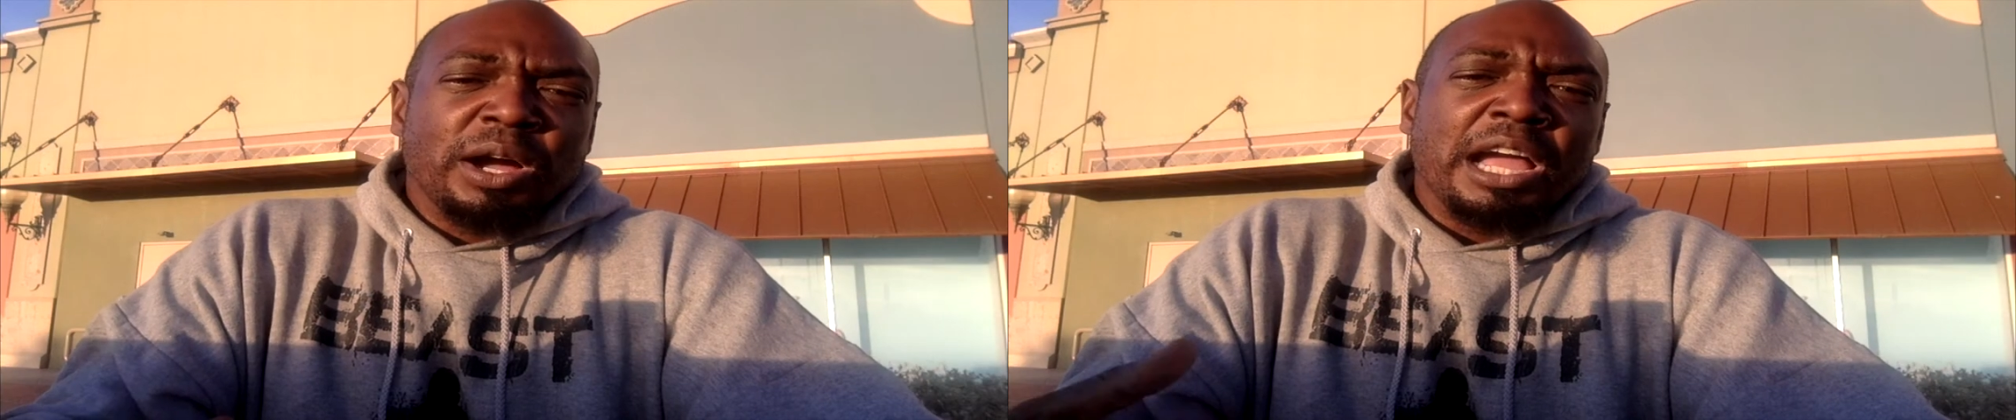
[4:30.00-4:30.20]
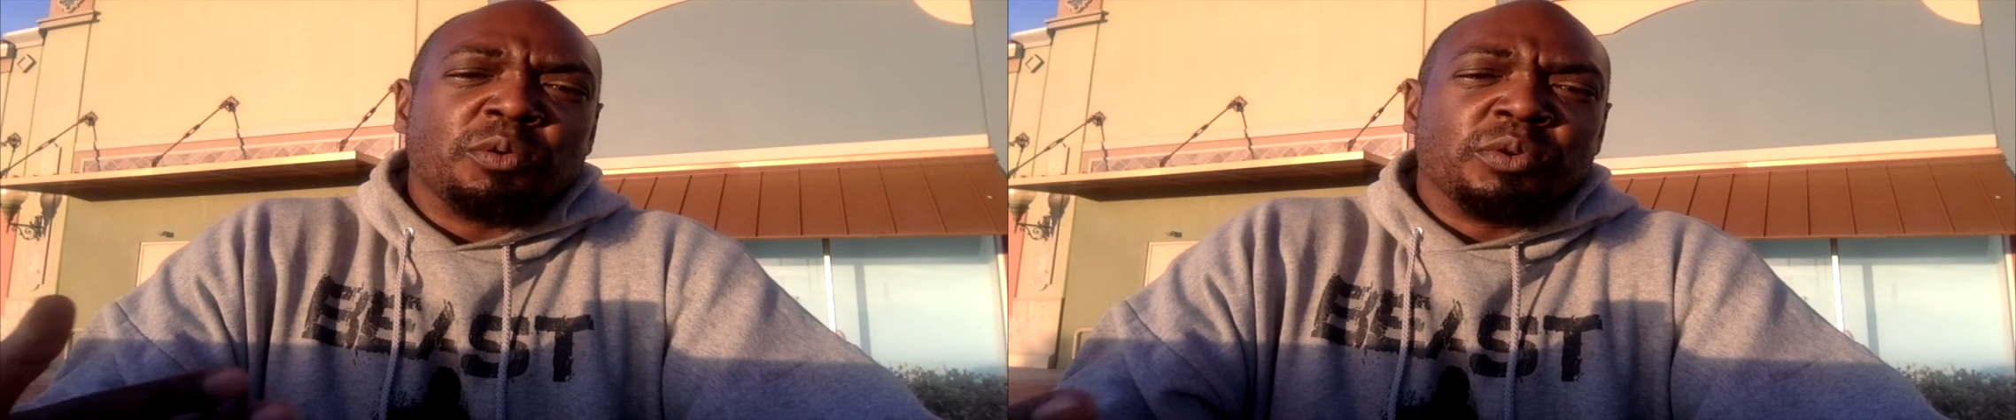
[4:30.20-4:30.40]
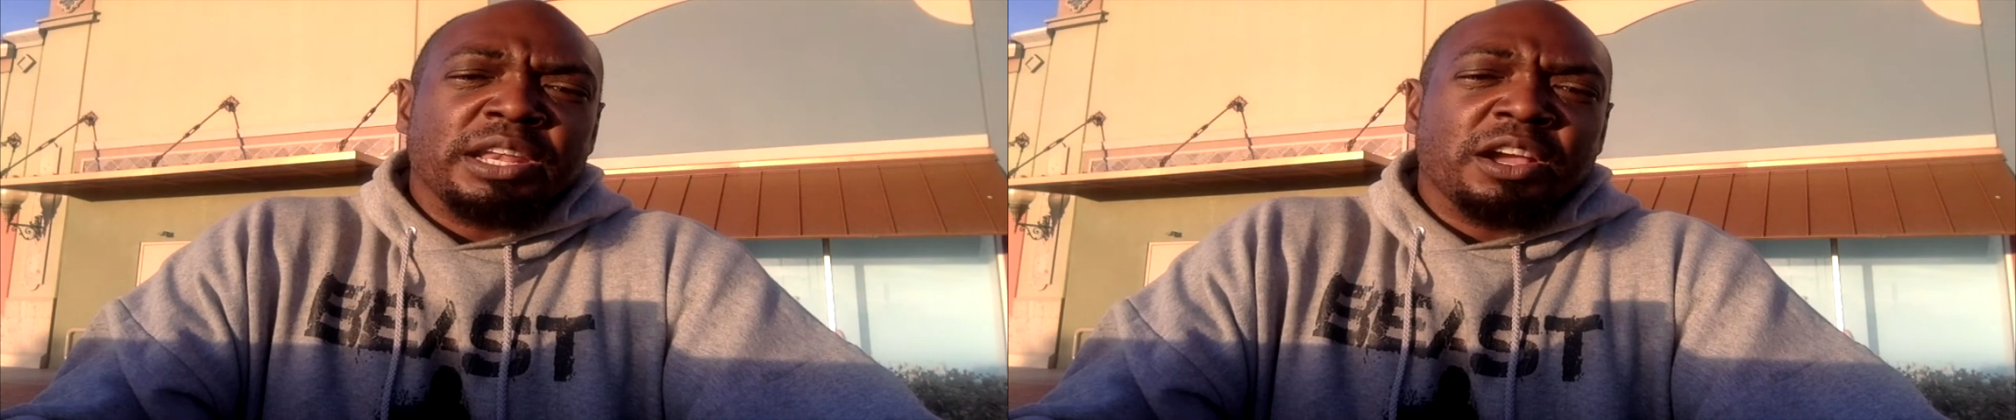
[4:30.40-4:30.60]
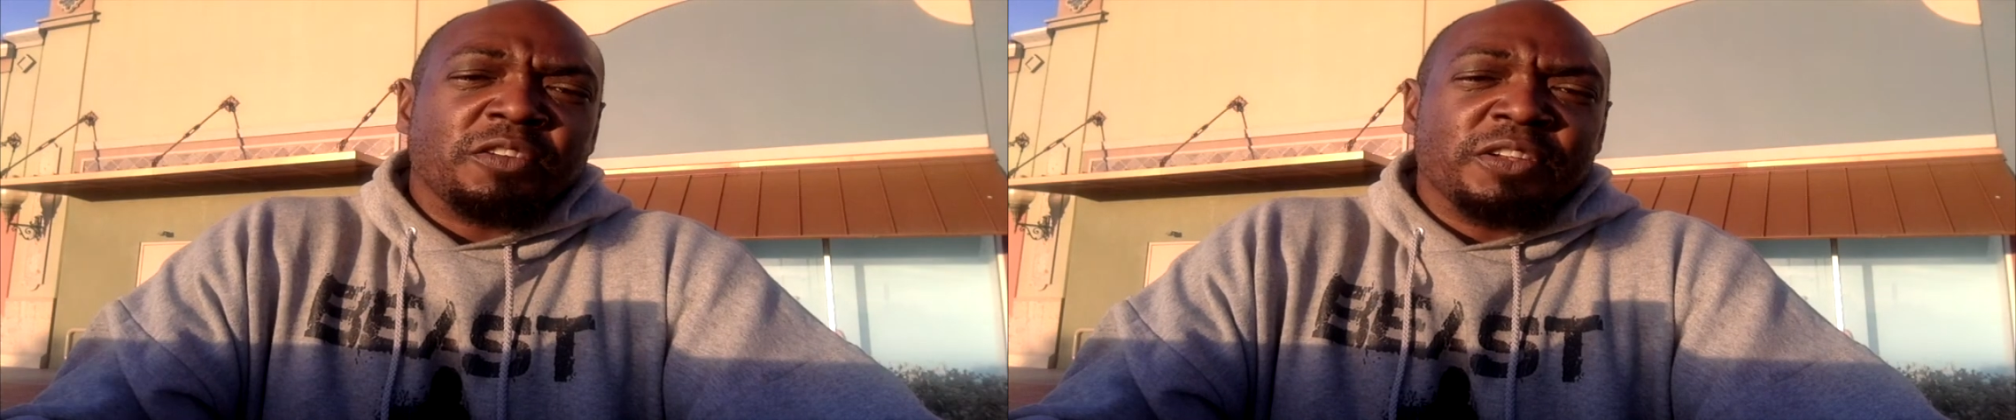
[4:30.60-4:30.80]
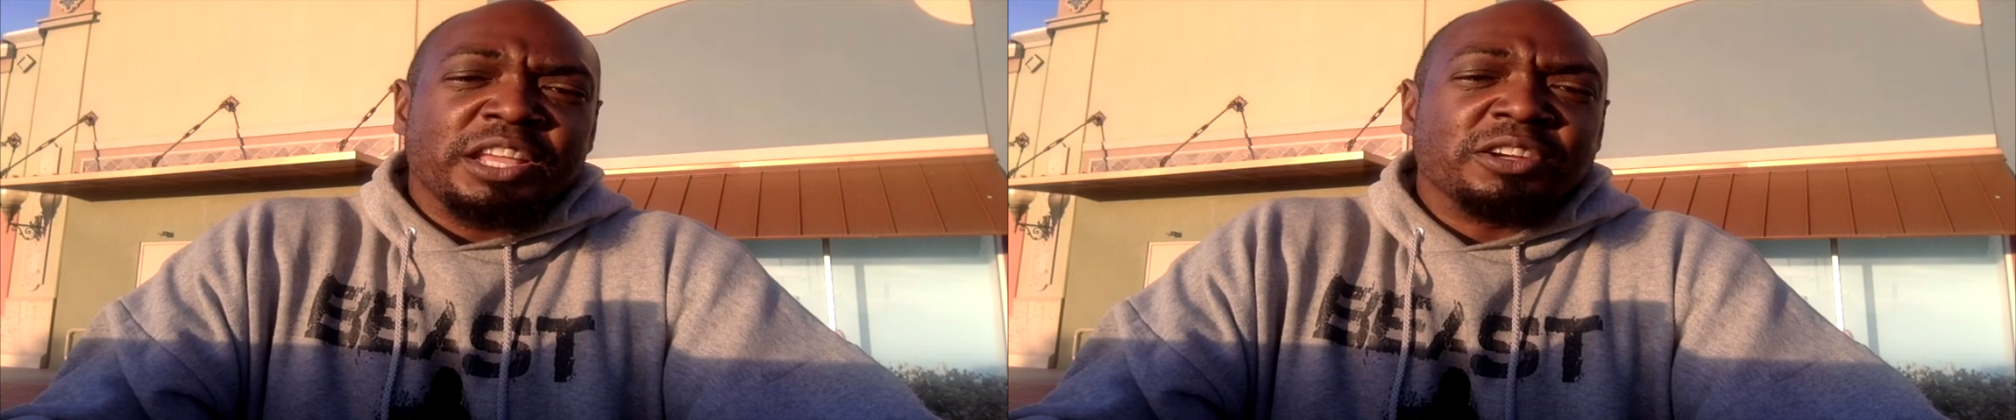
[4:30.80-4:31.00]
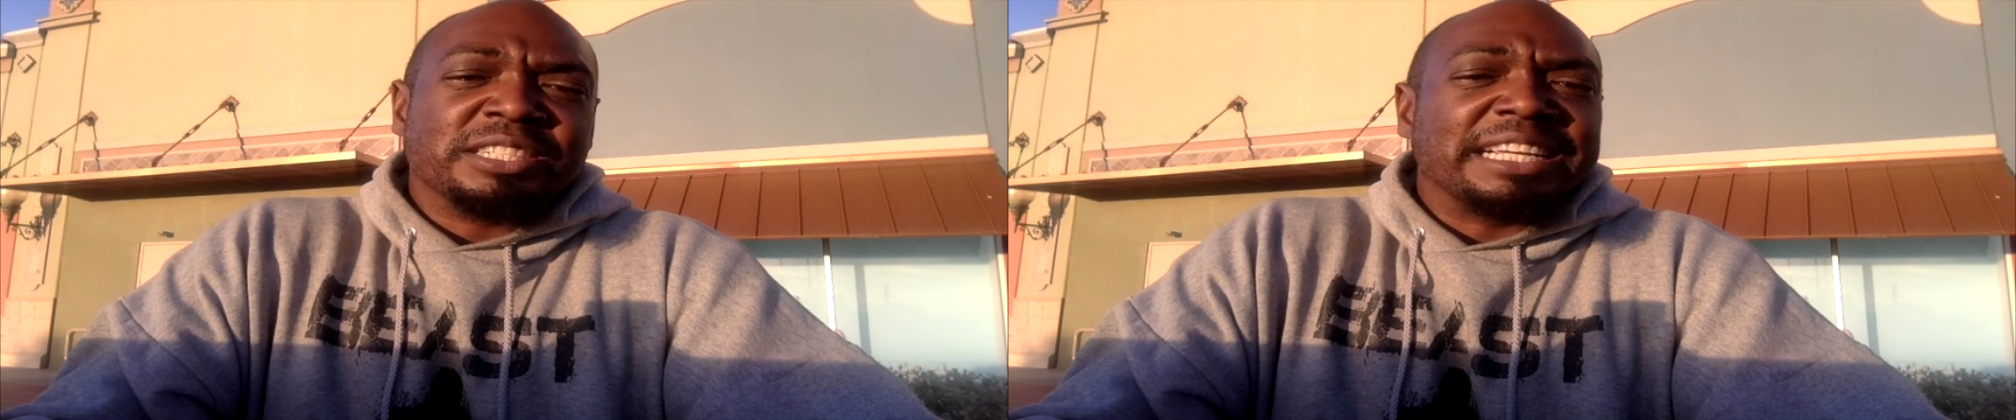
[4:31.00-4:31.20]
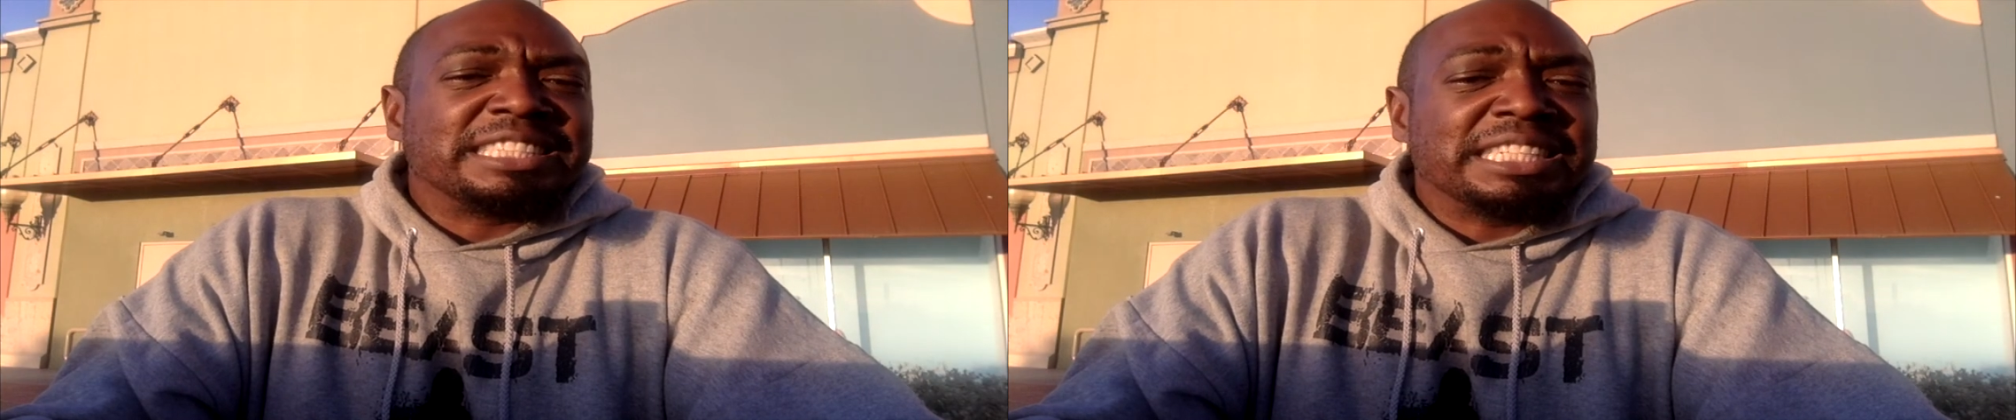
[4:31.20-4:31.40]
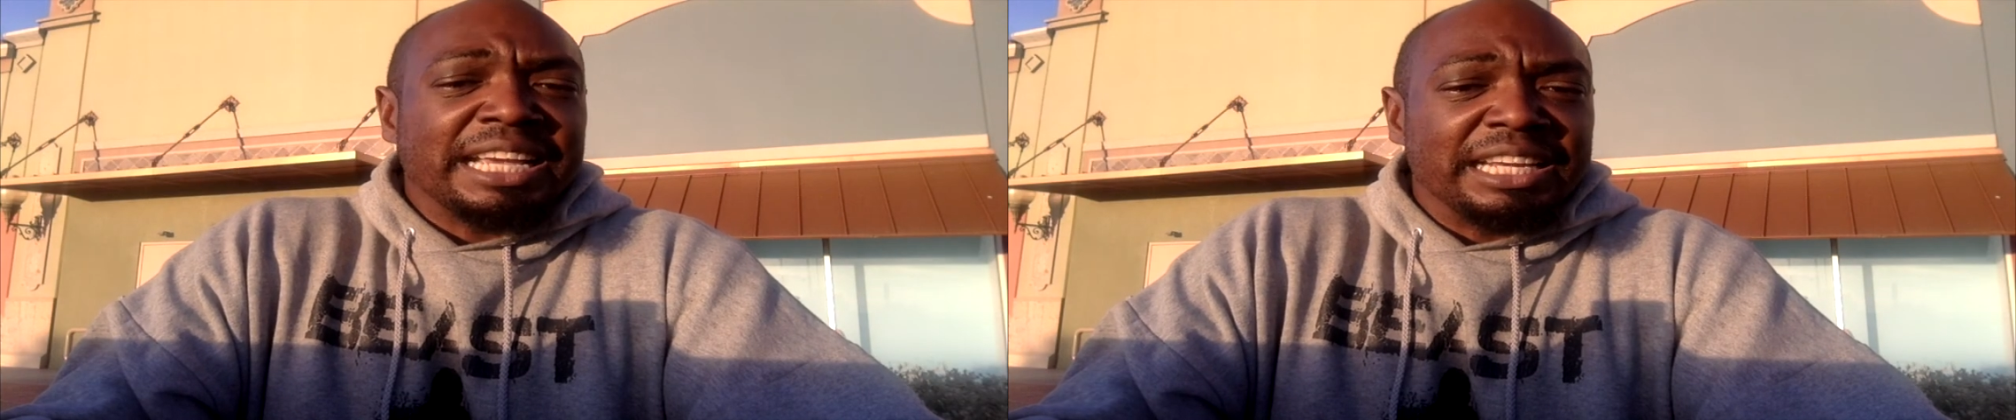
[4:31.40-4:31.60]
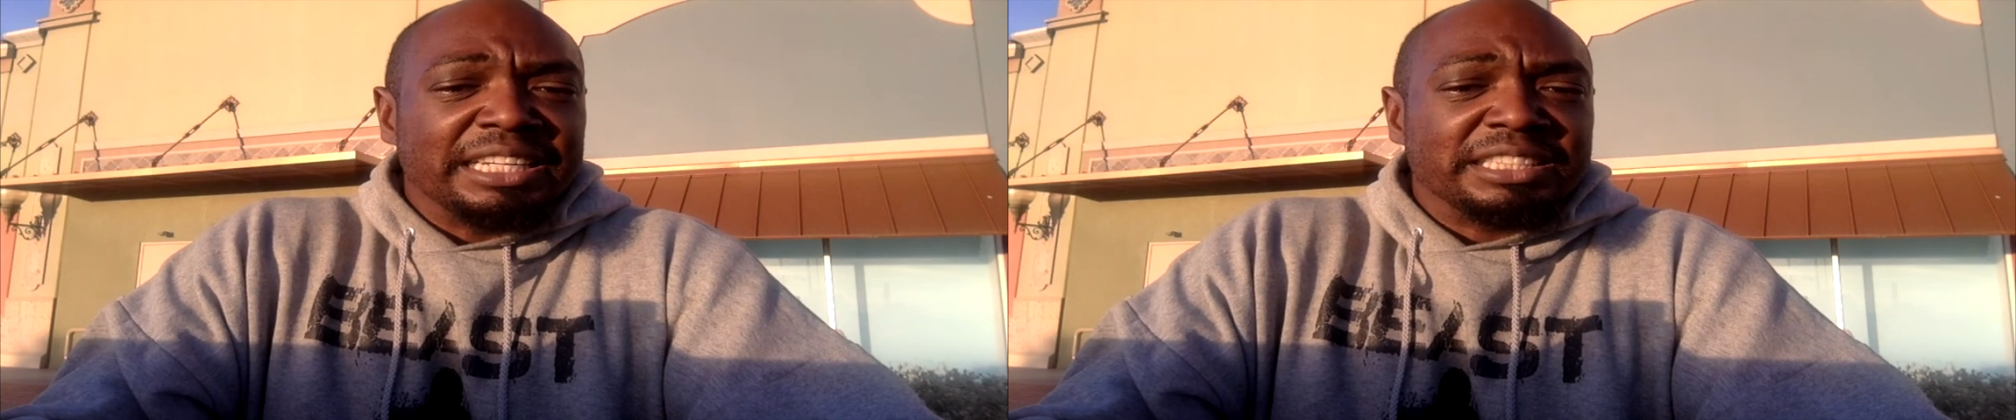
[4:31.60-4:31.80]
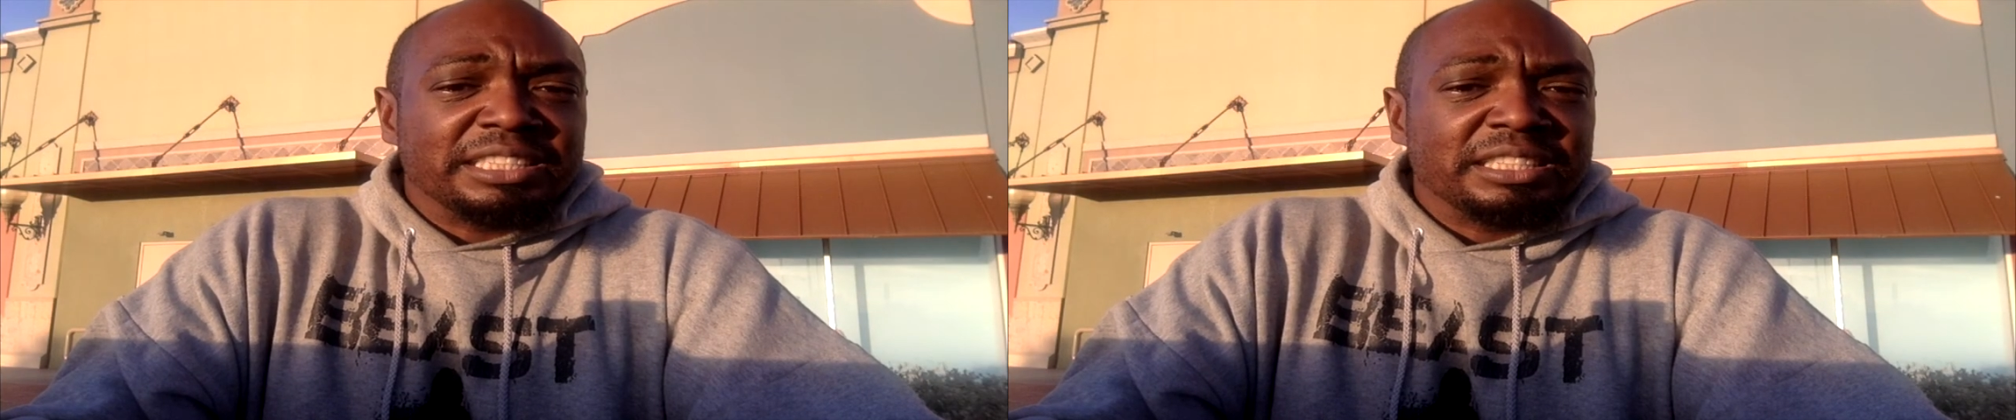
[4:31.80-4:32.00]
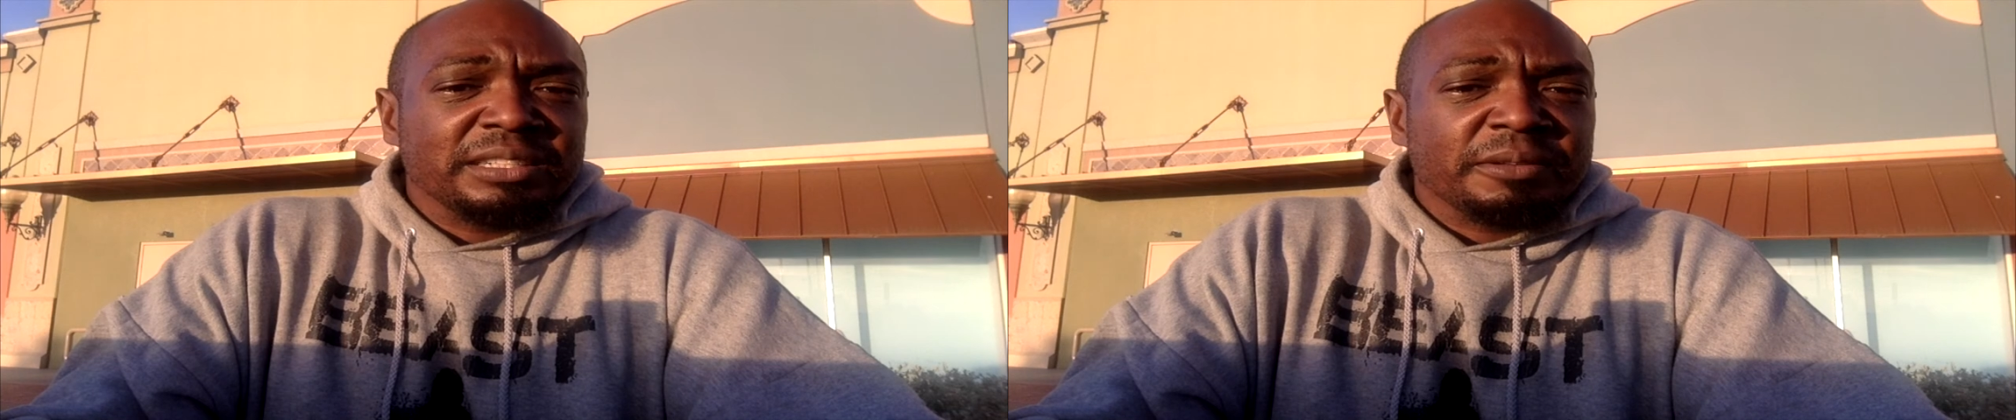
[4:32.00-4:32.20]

why whenever there's a challenge,